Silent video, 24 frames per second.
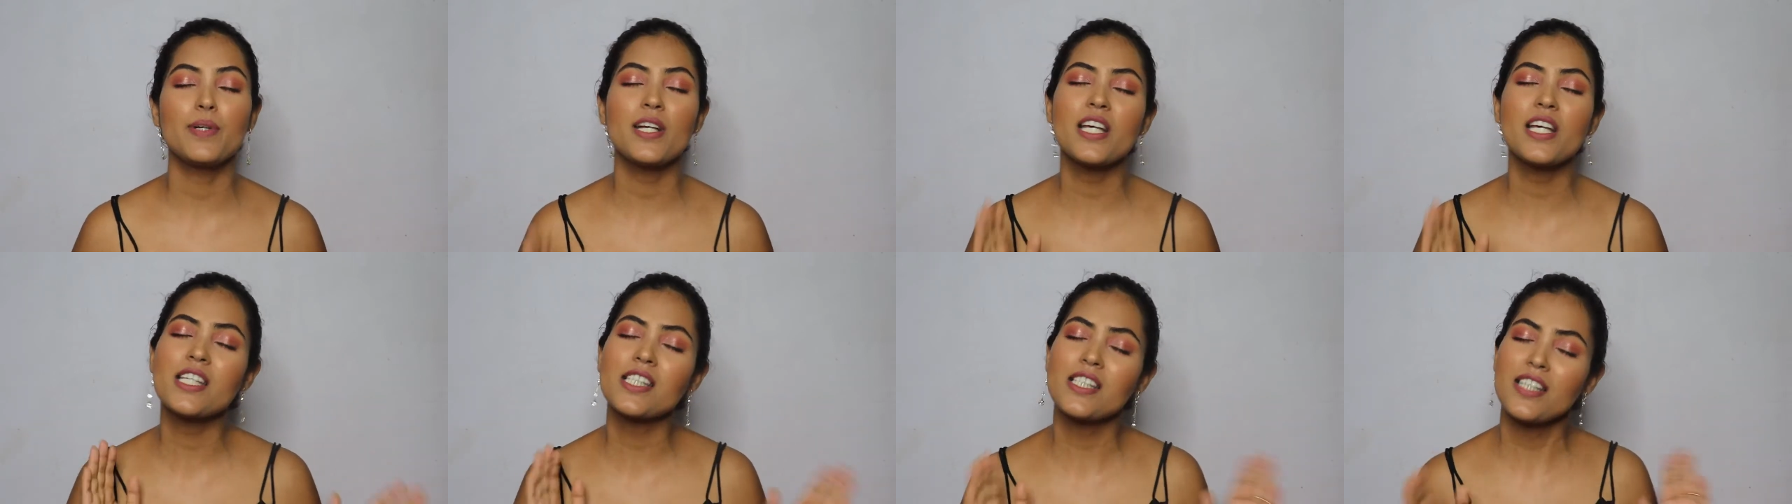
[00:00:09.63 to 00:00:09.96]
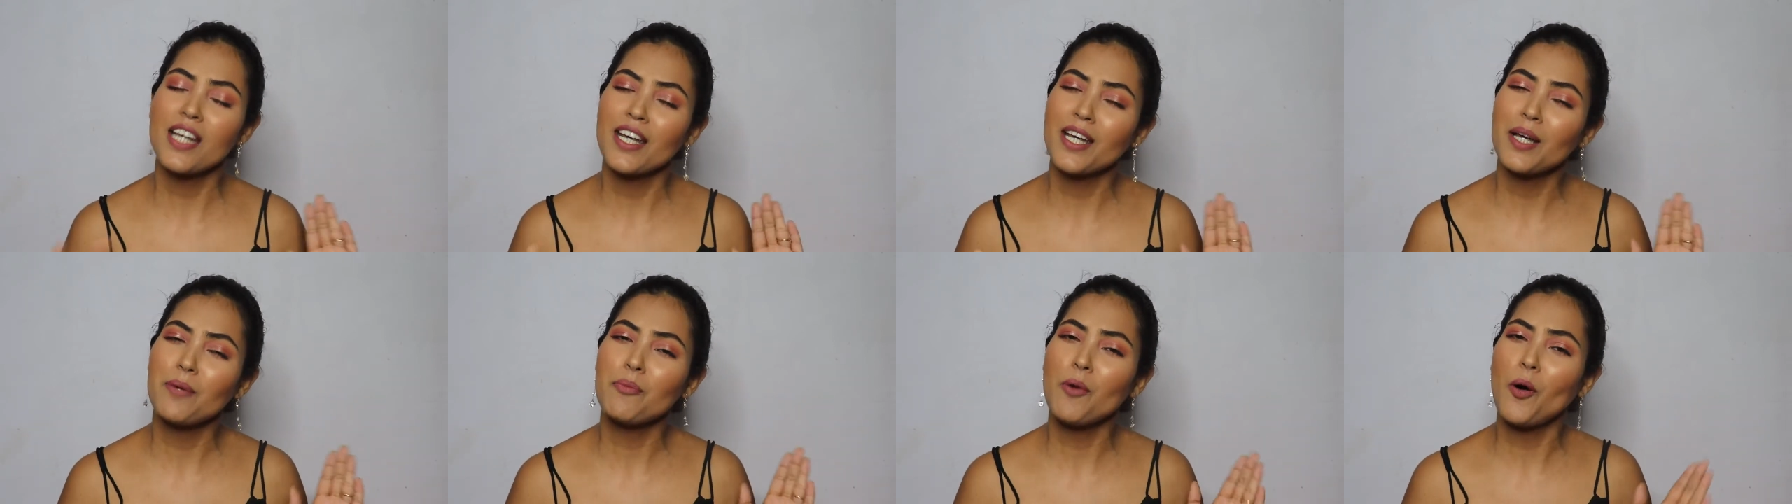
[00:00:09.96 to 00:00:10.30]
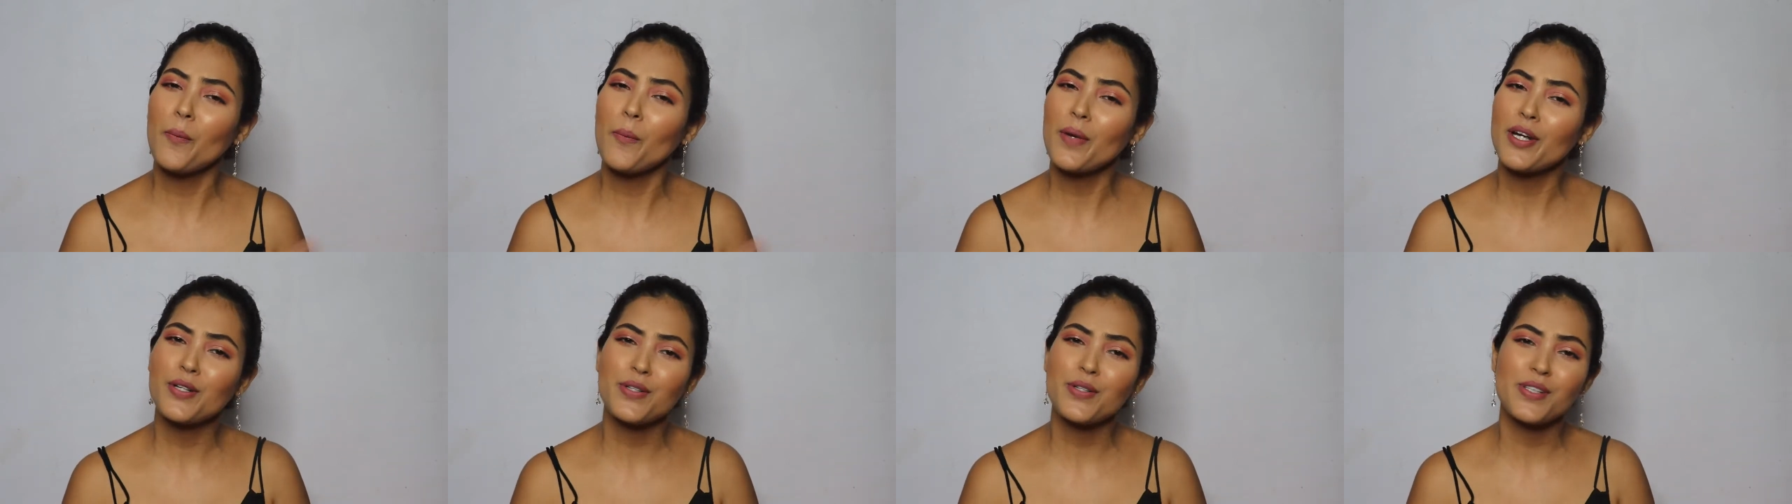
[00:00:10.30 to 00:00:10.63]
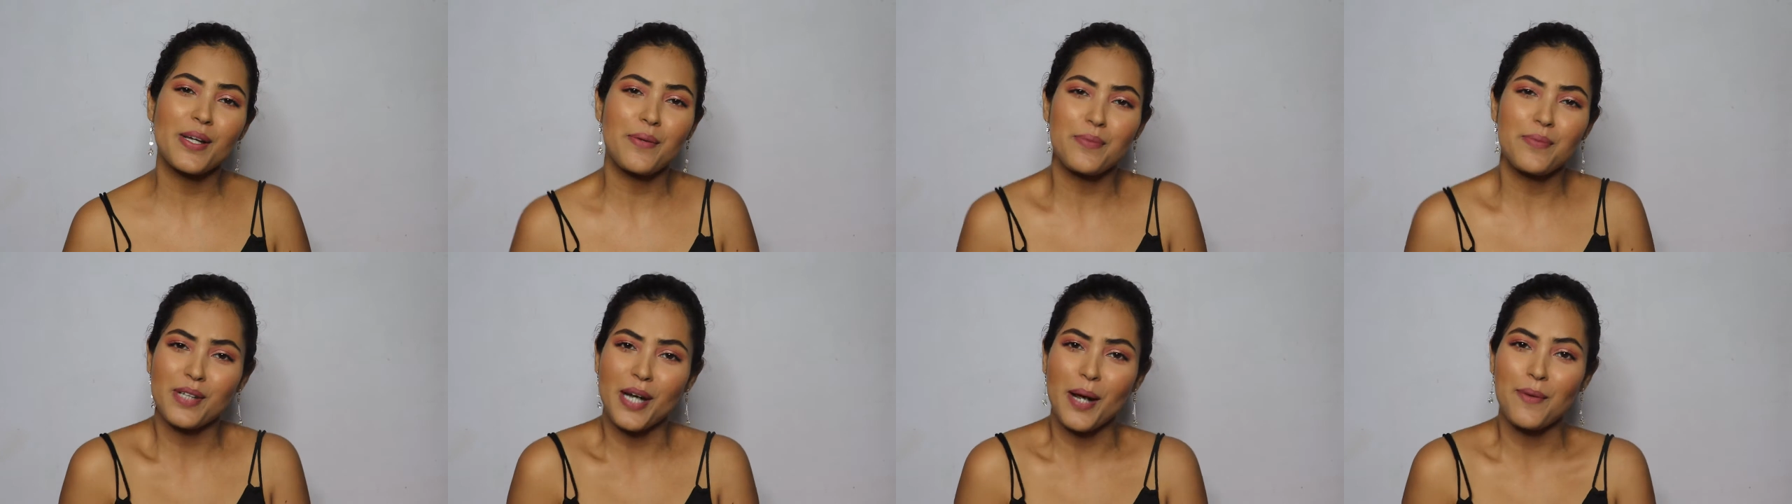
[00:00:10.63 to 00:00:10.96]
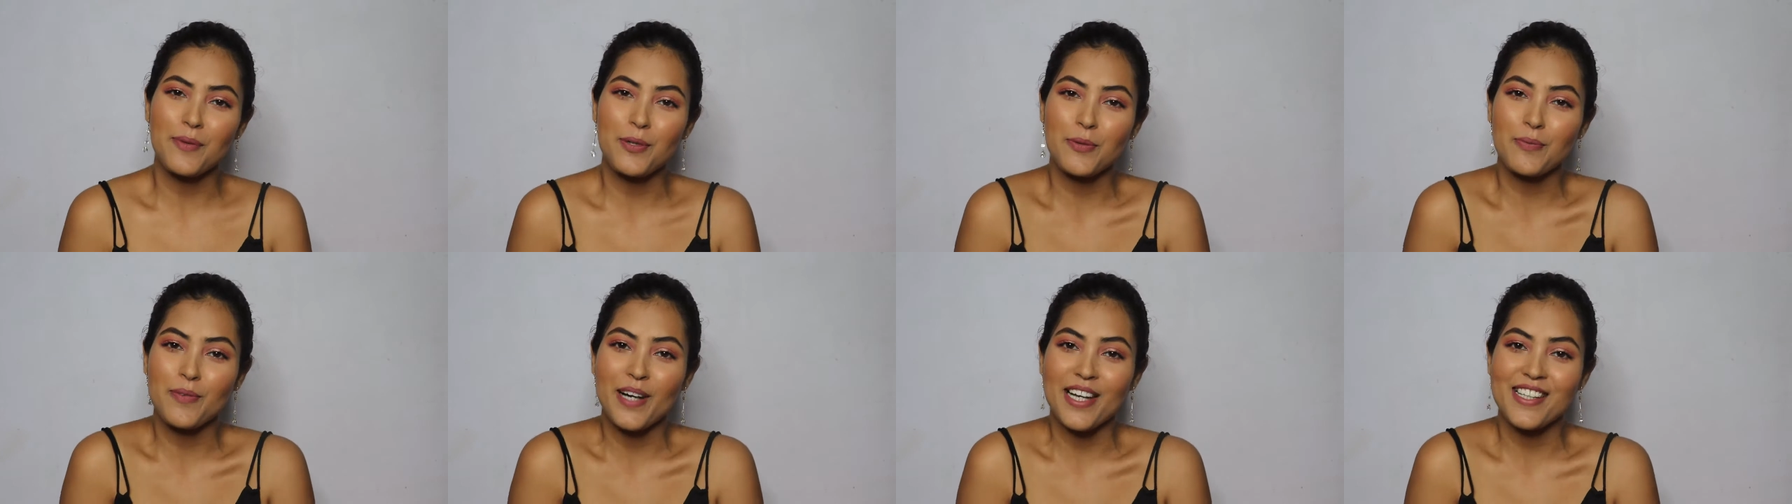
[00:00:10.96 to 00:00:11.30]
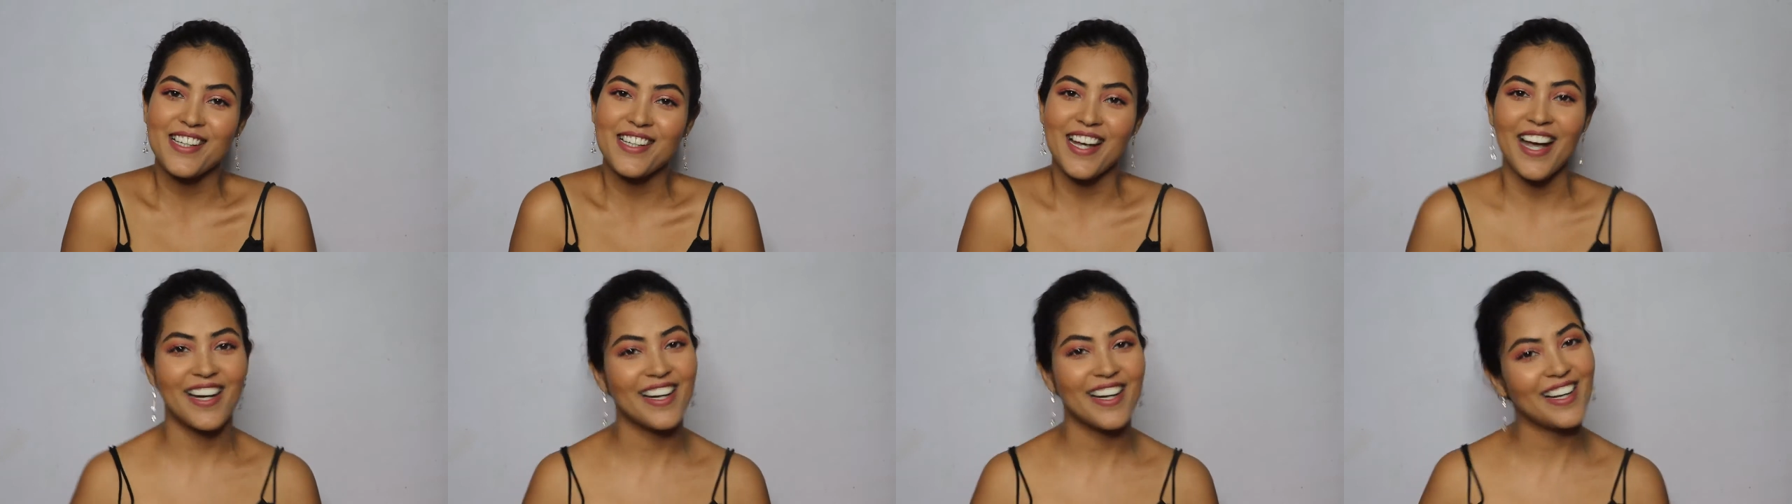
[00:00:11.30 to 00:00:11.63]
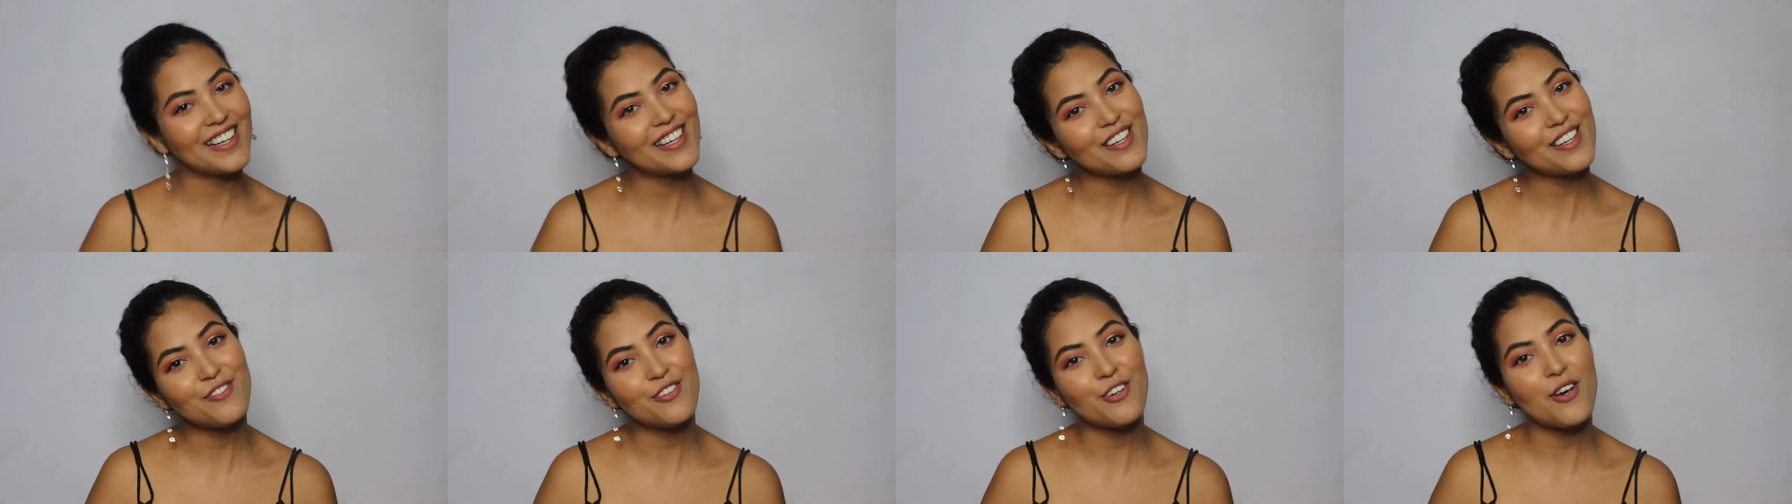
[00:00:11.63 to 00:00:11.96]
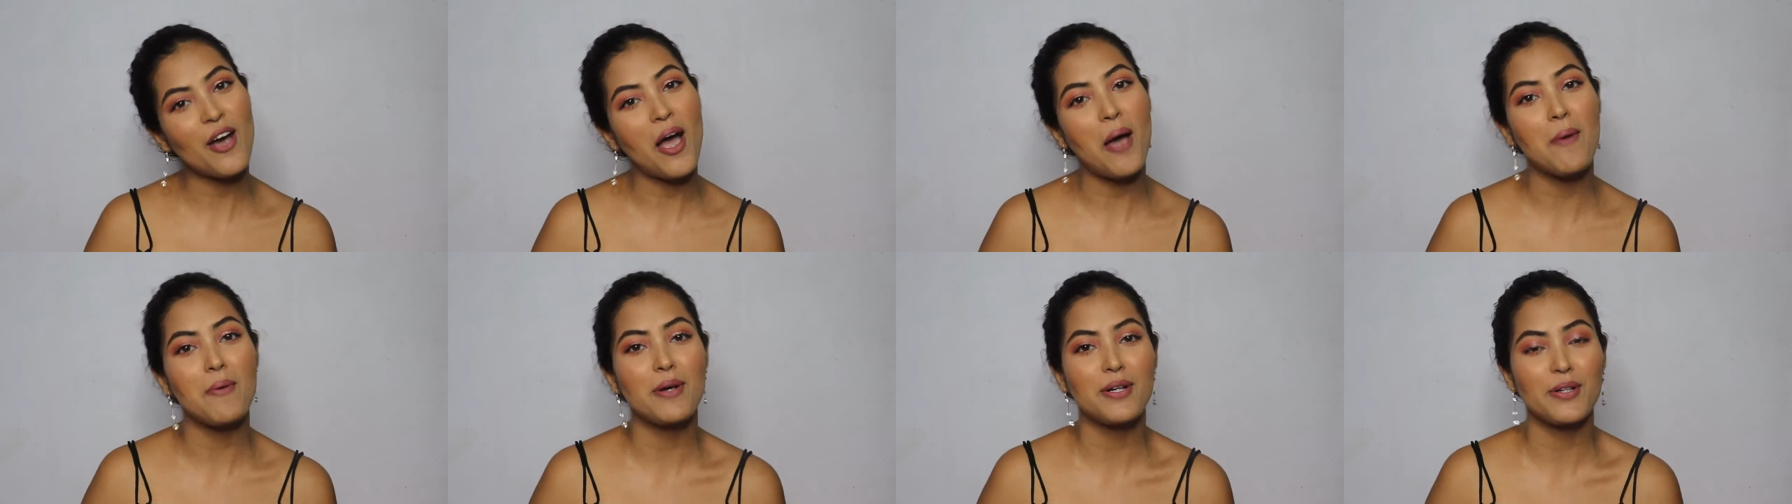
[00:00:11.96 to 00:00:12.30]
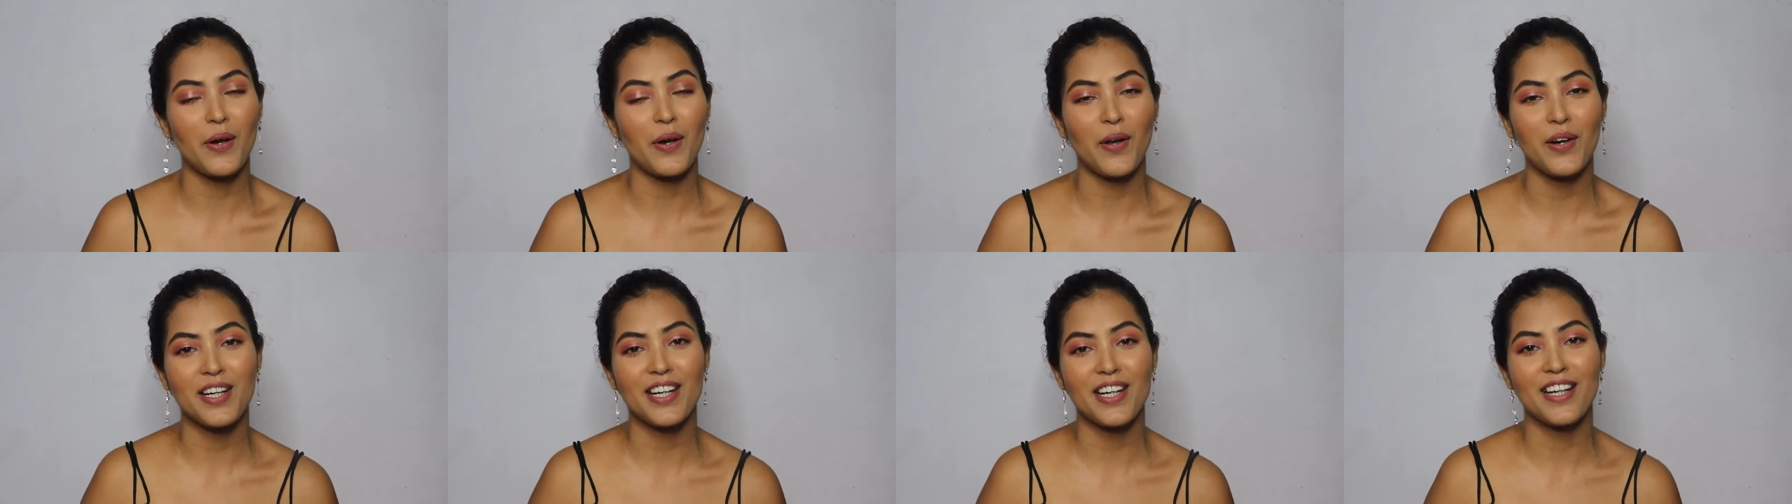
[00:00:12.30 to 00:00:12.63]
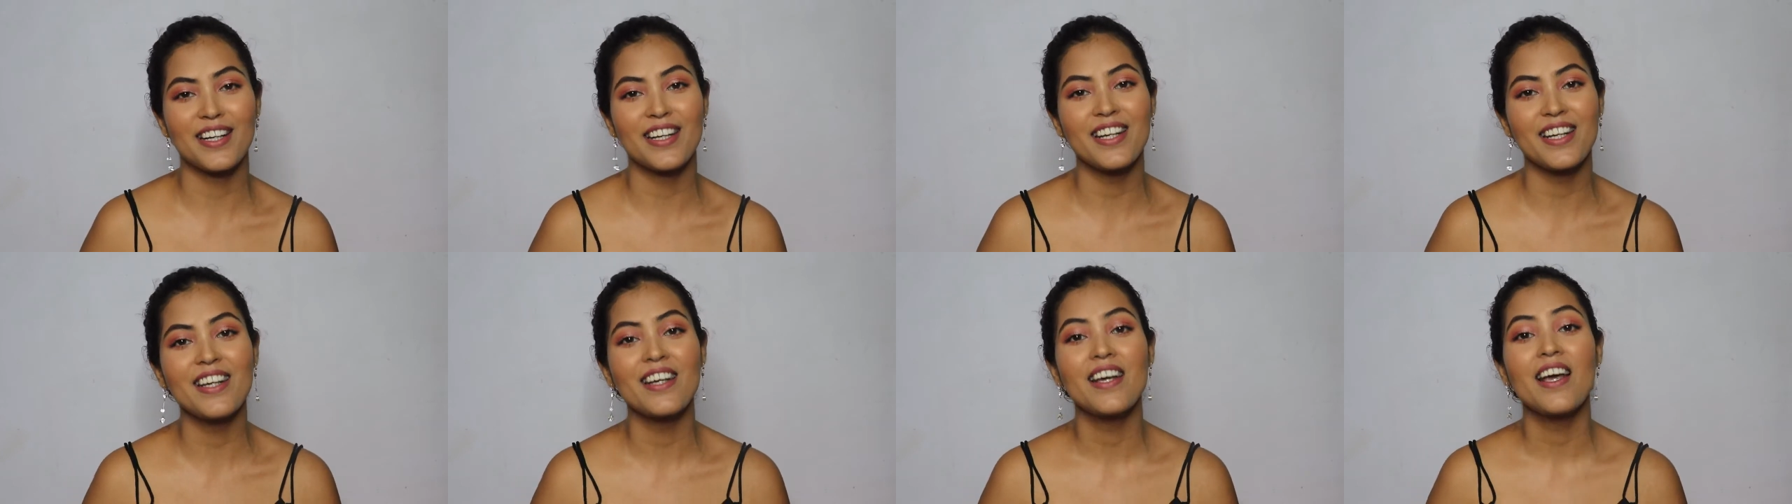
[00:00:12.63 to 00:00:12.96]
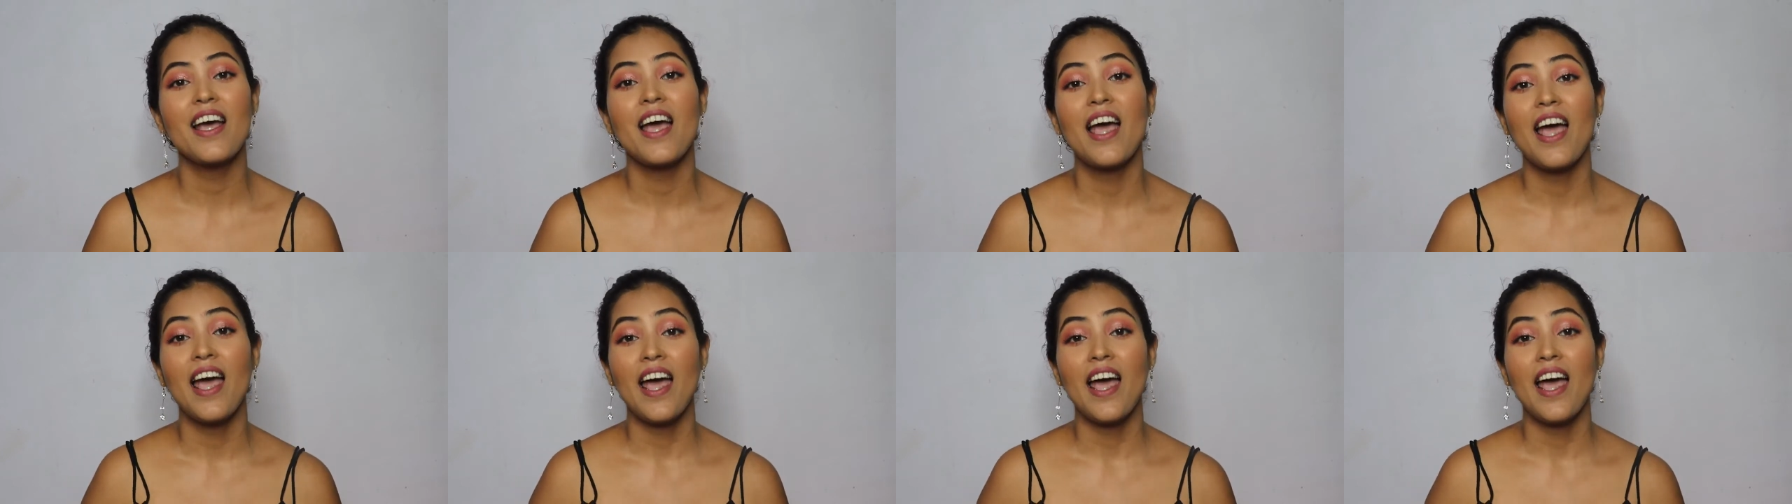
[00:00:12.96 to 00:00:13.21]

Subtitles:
Please take a moment to subscribe to my channel if you haven't already,